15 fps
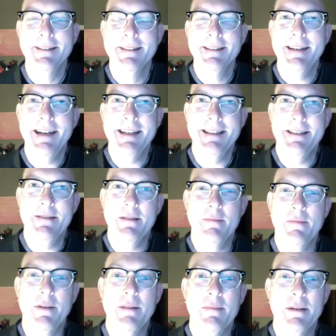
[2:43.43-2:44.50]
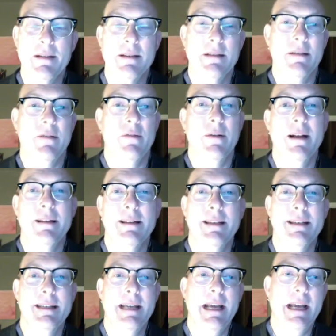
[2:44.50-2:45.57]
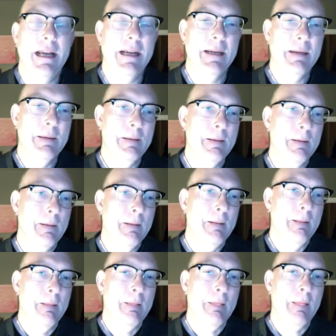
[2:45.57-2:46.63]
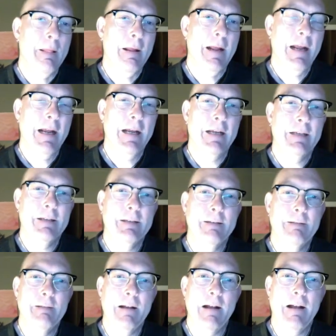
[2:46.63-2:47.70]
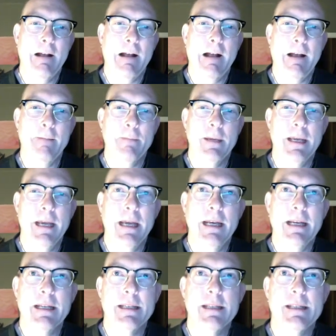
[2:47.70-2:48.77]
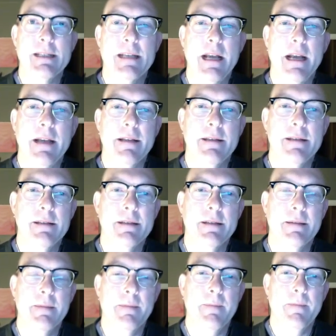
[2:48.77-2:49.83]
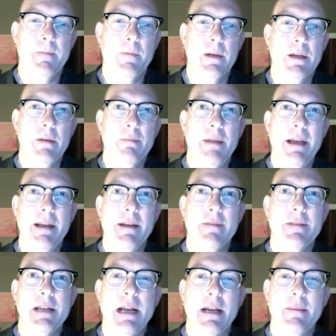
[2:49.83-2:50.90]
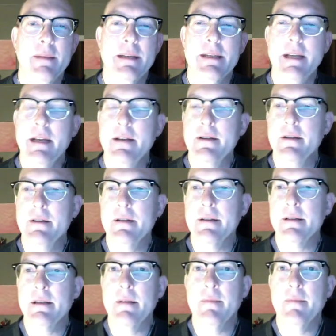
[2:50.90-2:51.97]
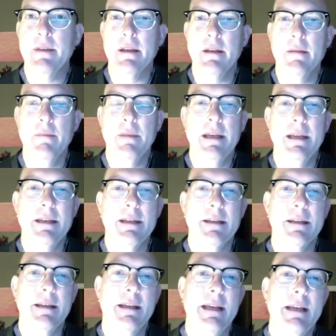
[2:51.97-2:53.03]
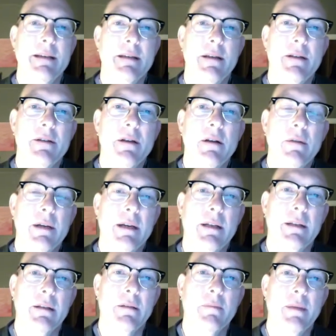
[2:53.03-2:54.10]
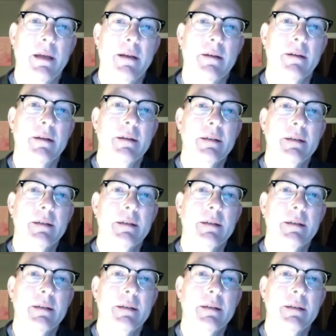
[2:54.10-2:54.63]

I do it pretty much throughout the day, and I'm getting a sense when you pay enough time and attention to something, you begin to get to know it a little better.